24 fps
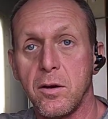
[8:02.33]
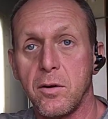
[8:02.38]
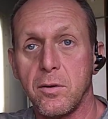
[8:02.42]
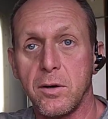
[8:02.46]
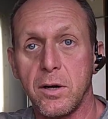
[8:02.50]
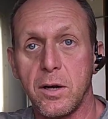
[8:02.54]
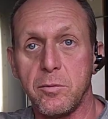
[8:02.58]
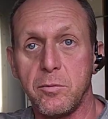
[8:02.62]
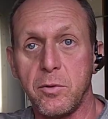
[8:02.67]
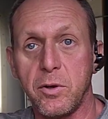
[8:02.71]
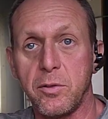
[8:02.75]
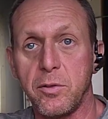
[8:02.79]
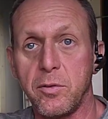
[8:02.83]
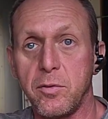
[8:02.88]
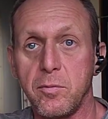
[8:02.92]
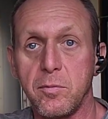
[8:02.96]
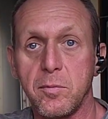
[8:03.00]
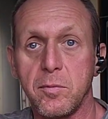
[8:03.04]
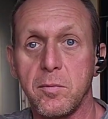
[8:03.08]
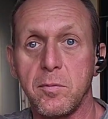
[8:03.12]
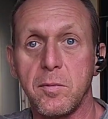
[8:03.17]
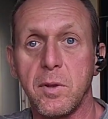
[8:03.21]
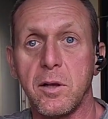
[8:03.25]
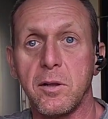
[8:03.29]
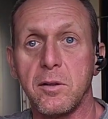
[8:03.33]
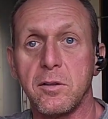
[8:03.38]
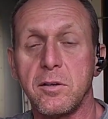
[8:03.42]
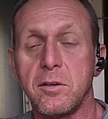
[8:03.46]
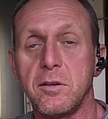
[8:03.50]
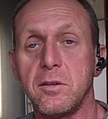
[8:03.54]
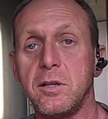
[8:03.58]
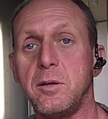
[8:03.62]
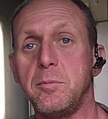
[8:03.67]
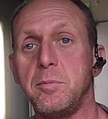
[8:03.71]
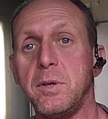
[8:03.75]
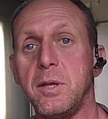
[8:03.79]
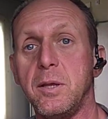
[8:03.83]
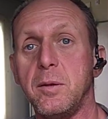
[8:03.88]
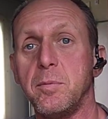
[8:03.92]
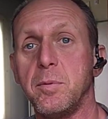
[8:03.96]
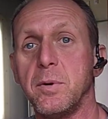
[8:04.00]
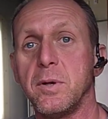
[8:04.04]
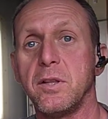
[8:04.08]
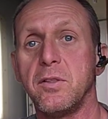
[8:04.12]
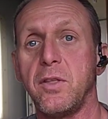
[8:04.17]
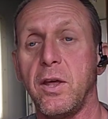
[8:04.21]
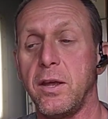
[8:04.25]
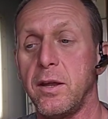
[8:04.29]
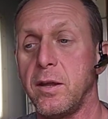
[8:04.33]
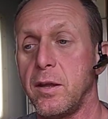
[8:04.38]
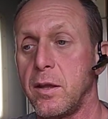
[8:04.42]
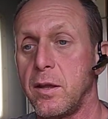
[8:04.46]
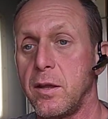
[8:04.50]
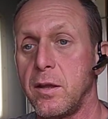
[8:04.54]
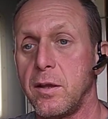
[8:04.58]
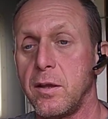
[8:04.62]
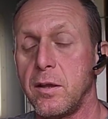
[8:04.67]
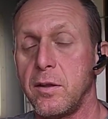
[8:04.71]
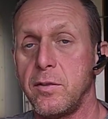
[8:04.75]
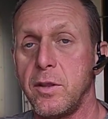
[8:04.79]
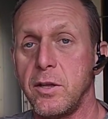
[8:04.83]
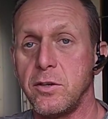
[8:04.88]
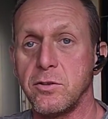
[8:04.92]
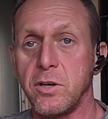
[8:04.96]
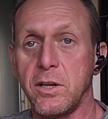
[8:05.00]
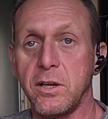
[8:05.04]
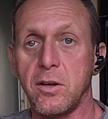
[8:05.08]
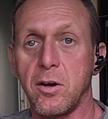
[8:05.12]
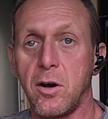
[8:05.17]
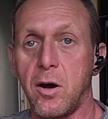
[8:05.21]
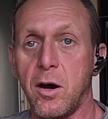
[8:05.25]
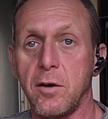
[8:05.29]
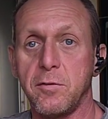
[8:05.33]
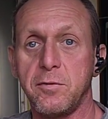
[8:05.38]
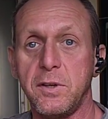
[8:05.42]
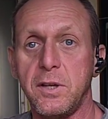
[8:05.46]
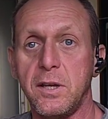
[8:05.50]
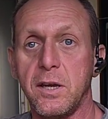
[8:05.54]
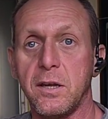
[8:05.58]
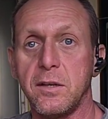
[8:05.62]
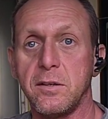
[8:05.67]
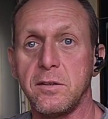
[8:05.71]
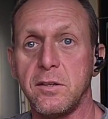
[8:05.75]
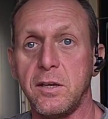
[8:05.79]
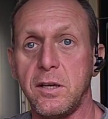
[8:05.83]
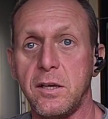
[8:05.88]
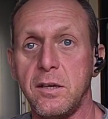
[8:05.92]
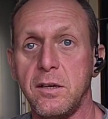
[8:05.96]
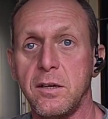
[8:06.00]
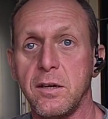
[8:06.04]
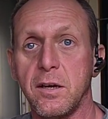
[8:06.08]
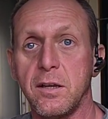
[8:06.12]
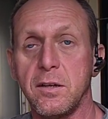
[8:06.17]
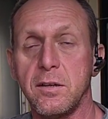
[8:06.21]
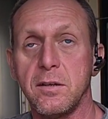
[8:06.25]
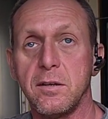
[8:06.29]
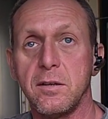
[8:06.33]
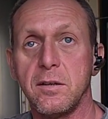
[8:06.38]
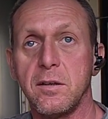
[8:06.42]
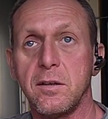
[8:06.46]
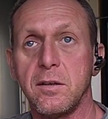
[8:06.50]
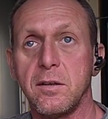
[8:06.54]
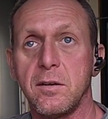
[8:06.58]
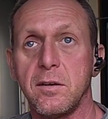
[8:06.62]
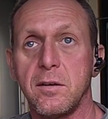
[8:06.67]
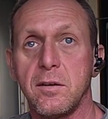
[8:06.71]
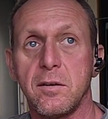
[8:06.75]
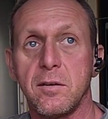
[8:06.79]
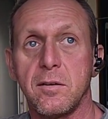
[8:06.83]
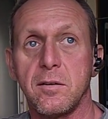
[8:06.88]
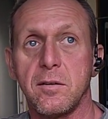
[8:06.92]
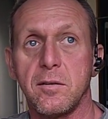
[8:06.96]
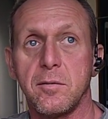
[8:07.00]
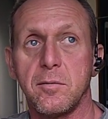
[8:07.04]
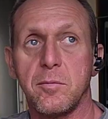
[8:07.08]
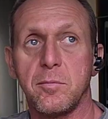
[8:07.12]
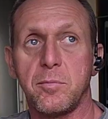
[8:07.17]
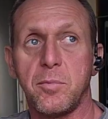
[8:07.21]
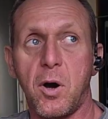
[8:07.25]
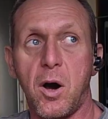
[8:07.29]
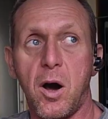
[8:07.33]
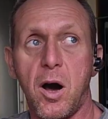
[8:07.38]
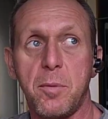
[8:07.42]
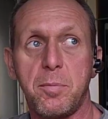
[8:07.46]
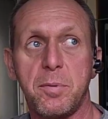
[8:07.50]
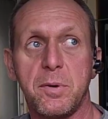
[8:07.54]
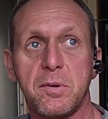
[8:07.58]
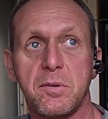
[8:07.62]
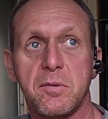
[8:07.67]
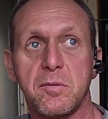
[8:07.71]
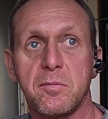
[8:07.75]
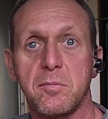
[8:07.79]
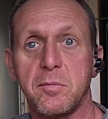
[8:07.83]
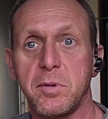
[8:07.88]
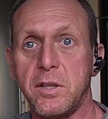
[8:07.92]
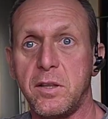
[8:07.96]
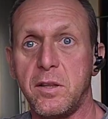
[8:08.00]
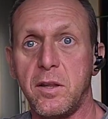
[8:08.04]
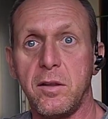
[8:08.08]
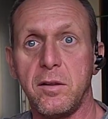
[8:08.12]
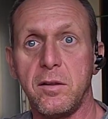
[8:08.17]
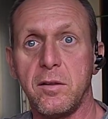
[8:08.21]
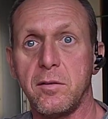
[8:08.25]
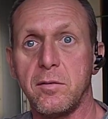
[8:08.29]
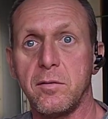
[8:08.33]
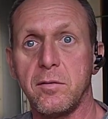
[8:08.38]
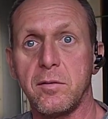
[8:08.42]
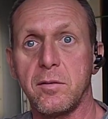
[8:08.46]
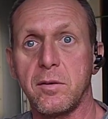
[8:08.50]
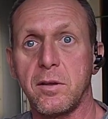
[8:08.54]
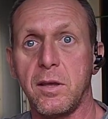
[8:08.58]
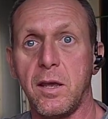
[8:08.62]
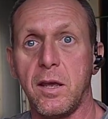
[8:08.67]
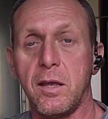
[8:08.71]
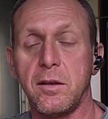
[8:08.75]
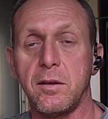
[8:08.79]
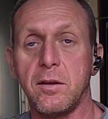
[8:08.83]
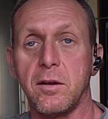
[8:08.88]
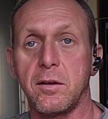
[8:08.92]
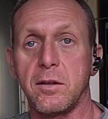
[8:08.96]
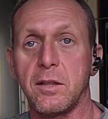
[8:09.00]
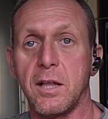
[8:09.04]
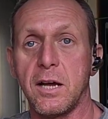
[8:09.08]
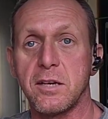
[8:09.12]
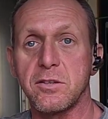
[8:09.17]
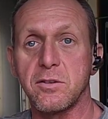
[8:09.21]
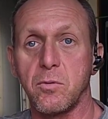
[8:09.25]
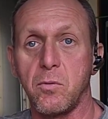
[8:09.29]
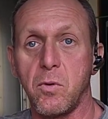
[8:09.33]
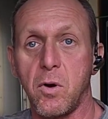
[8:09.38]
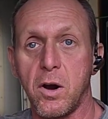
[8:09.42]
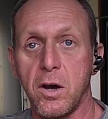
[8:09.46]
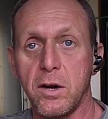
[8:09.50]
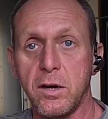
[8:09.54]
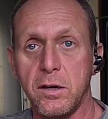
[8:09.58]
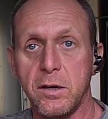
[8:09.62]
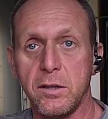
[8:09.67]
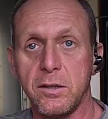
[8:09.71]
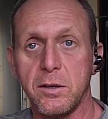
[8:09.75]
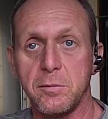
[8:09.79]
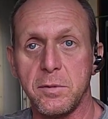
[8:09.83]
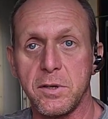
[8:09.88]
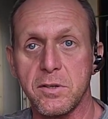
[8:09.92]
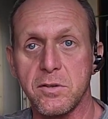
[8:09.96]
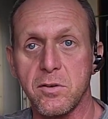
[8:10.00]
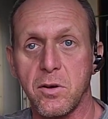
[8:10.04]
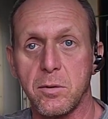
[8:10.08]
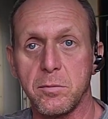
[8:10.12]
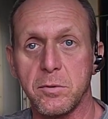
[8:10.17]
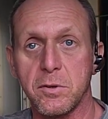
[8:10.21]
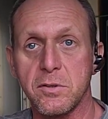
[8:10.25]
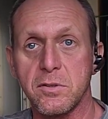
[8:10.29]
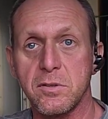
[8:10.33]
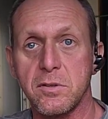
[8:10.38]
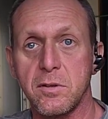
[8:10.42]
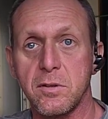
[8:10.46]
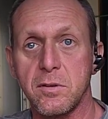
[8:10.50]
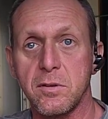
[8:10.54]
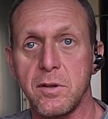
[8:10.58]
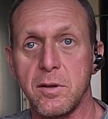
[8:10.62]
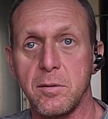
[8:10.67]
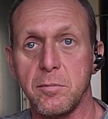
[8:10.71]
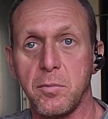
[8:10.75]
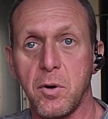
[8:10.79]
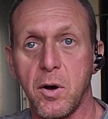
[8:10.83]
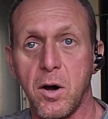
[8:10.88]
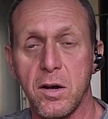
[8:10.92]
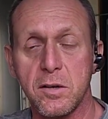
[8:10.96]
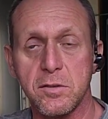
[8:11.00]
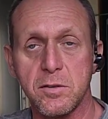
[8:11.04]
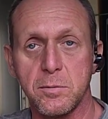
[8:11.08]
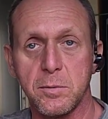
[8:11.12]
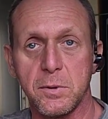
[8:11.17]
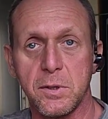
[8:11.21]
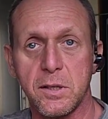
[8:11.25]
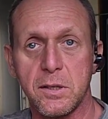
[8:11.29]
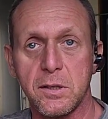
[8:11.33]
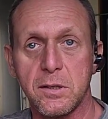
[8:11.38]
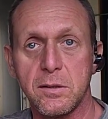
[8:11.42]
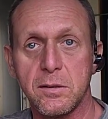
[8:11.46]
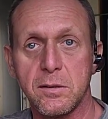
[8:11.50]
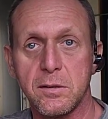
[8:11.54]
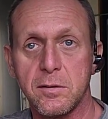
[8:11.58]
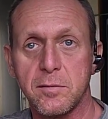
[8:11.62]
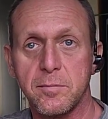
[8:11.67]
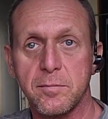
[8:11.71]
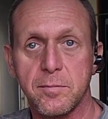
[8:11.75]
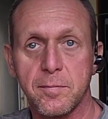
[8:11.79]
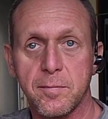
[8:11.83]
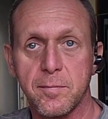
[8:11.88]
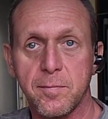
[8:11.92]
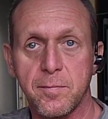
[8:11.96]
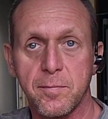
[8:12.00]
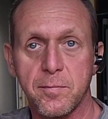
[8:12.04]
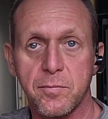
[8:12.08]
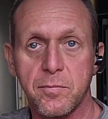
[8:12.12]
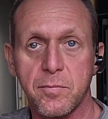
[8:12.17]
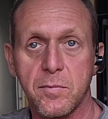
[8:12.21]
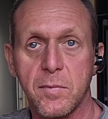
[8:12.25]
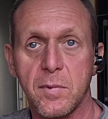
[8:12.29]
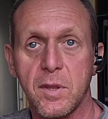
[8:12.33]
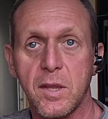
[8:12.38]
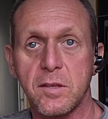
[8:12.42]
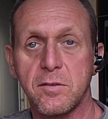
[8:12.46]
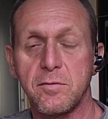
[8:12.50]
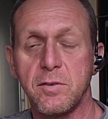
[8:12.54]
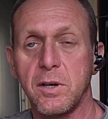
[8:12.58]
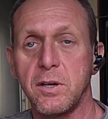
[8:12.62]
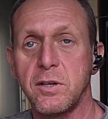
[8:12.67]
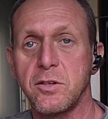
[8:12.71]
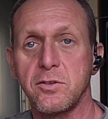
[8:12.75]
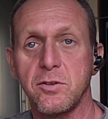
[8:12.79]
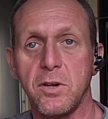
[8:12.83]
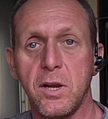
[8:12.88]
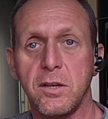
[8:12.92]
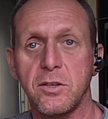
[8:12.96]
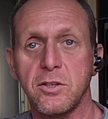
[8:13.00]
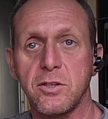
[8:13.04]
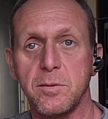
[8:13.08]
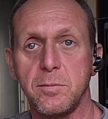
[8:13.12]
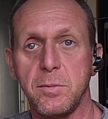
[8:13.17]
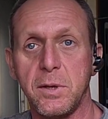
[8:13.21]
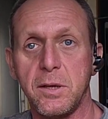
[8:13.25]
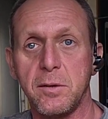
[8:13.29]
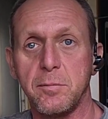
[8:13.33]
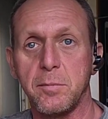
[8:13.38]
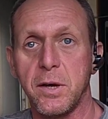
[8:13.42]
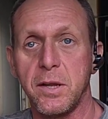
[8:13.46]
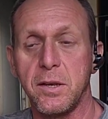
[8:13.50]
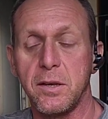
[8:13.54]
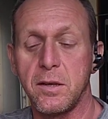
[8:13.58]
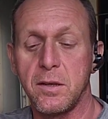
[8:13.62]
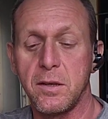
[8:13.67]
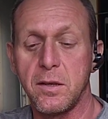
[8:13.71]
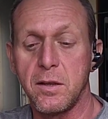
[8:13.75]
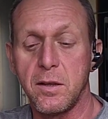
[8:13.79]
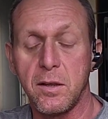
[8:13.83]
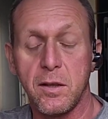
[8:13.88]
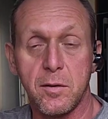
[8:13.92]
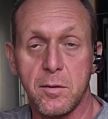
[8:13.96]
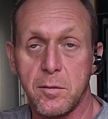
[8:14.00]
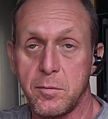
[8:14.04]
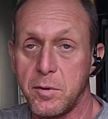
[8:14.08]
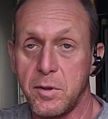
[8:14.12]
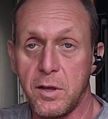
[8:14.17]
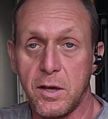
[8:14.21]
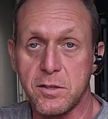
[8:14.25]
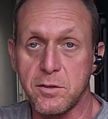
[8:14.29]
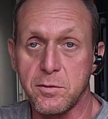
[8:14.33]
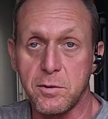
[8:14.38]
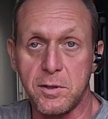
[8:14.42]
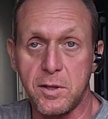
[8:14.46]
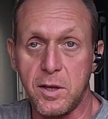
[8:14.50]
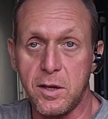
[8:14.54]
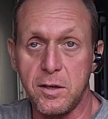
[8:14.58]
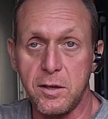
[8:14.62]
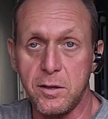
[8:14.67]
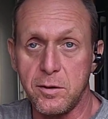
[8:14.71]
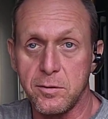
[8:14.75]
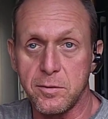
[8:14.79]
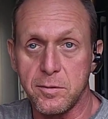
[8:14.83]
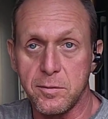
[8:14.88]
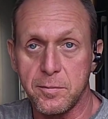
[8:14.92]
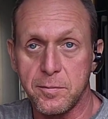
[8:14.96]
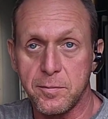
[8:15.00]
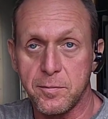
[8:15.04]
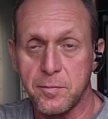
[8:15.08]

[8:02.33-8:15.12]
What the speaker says: where I'm with elderly people. They drink coffee and tea and pop, but getting a glass of water in them is almost impossible. It's very strange to me, but that's what they do.